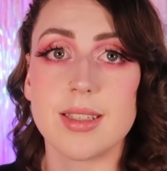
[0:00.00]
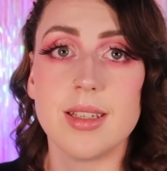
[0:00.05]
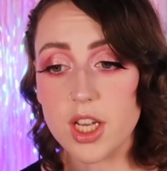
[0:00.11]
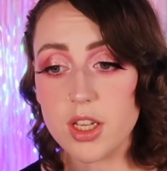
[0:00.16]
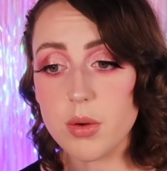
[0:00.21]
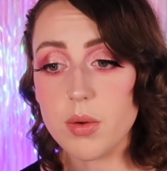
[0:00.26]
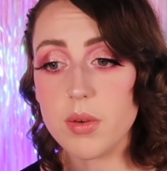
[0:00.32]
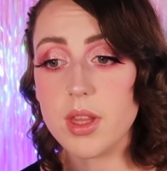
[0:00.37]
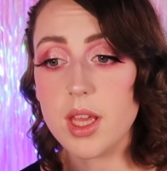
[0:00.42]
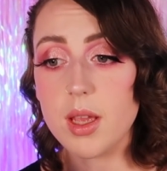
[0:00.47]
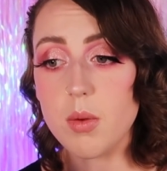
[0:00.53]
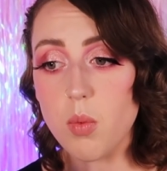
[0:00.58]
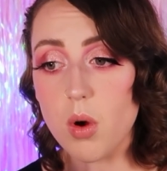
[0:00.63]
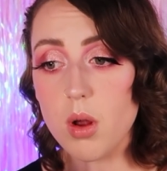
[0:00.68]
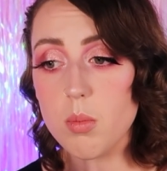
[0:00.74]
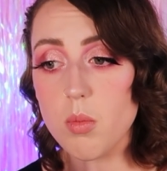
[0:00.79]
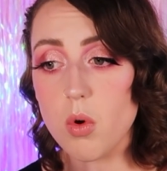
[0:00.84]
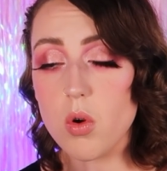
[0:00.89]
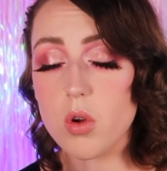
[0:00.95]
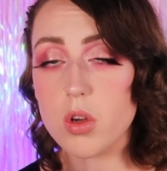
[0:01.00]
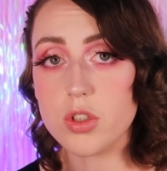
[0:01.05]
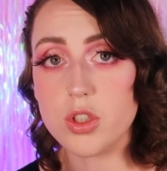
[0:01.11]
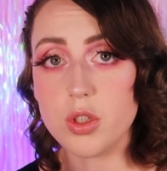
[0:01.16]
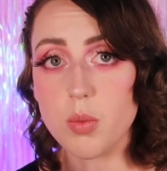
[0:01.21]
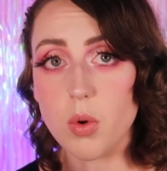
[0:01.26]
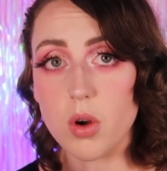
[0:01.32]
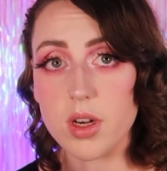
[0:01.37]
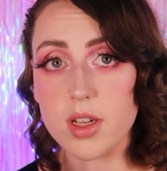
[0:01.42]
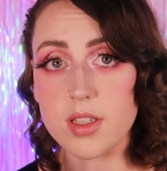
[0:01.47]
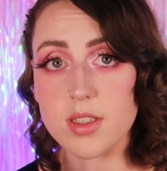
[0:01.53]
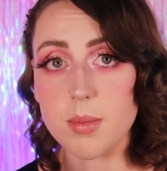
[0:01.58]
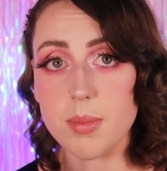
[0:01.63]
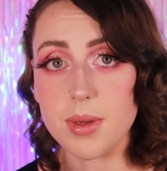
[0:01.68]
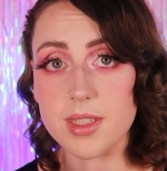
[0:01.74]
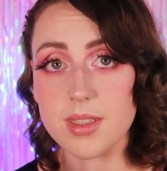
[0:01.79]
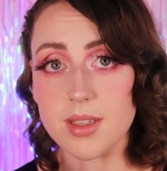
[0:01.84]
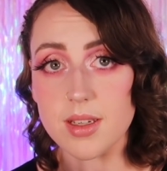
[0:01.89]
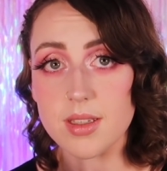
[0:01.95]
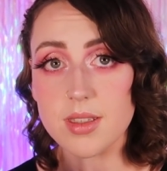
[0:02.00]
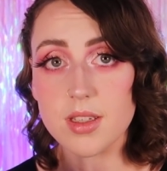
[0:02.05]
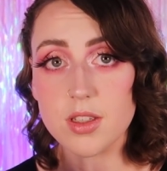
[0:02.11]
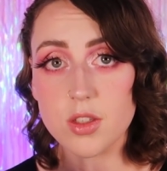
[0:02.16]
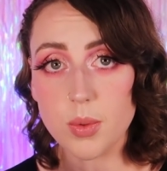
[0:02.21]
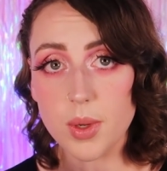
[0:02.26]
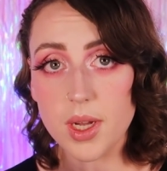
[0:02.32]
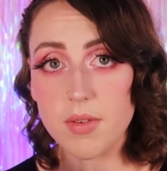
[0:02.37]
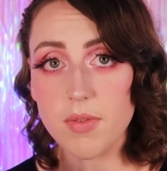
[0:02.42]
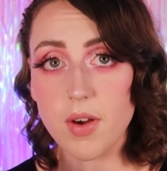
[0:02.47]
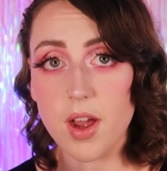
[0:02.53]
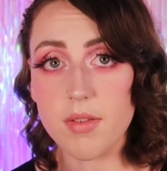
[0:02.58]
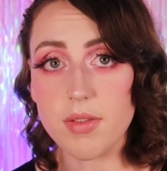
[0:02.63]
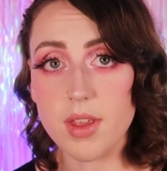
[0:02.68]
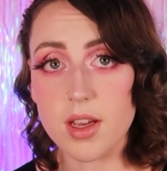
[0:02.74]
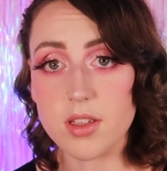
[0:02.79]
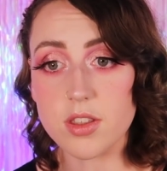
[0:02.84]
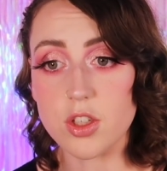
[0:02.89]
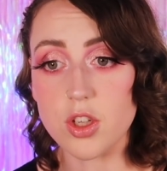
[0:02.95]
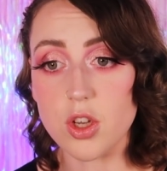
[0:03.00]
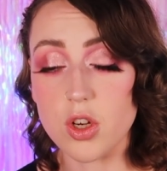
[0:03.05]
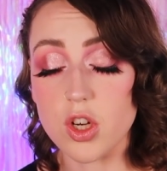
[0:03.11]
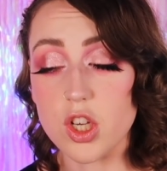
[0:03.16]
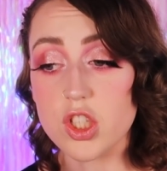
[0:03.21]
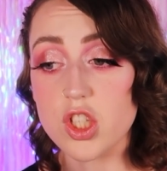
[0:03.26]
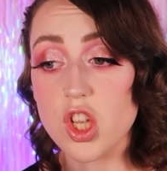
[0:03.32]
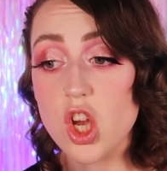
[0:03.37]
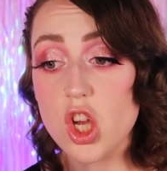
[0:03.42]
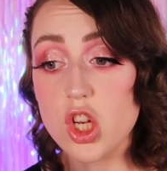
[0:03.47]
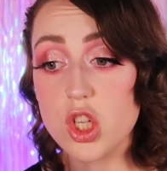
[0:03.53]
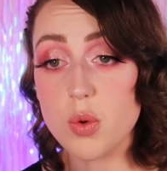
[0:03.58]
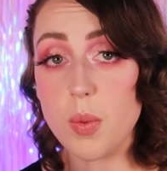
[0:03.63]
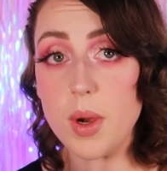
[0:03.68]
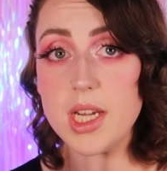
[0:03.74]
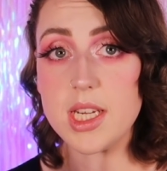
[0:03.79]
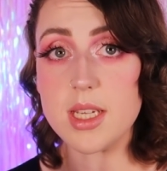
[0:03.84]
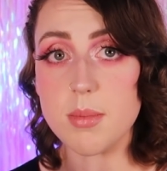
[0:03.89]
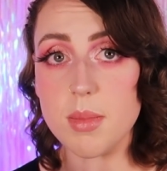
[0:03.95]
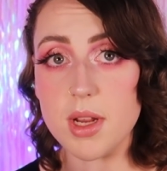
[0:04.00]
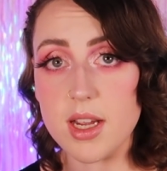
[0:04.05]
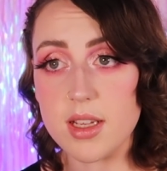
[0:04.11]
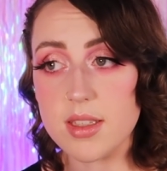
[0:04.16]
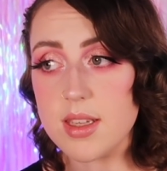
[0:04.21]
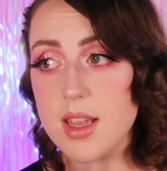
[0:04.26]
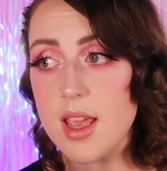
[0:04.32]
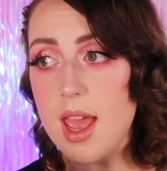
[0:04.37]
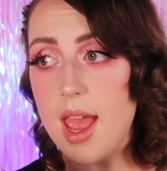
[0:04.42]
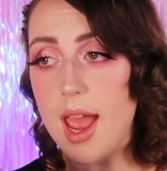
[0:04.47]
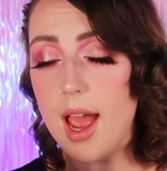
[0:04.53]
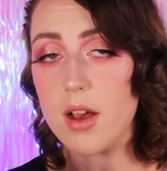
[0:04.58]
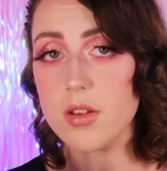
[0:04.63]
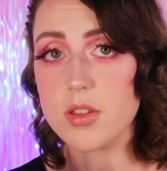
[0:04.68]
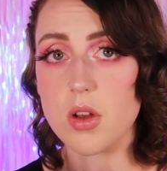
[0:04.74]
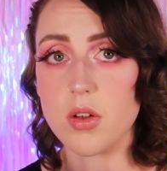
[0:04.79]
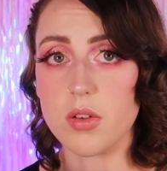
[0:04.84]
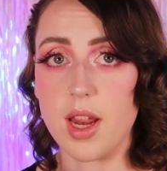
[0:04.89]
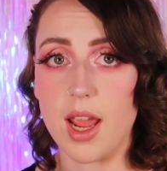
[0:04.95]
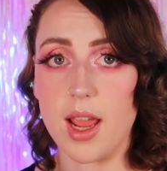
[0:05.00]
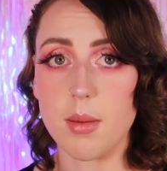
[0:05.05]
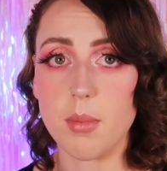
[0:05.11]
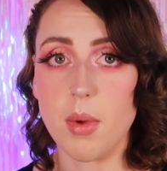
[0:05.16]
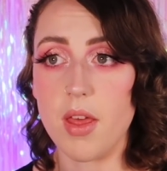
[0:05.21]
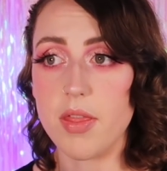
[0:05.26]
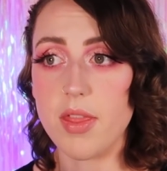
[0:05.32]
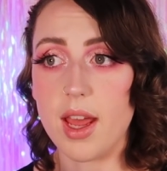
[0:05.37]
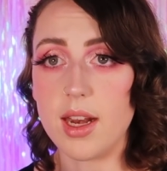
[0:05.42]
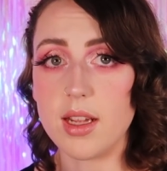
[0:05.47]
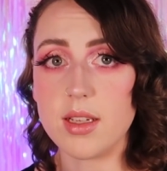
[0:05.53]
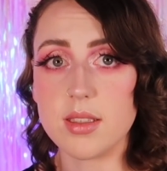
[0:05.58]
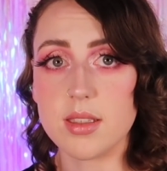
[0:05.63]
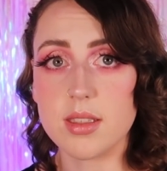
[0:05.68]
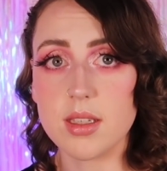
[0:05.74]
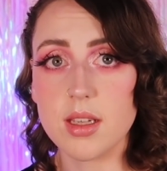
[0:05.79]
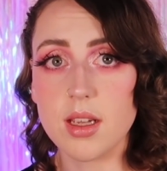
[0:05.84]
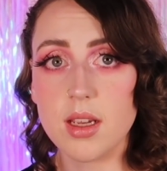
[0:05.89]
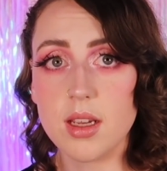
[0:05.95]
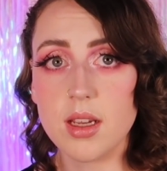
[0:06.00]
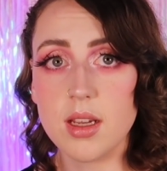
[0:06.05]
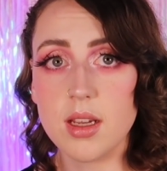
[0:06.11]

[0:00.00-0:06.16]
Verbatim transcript: Genuinely, what more could you want as a business? 25,000 units, 20 minutes, household name. That is.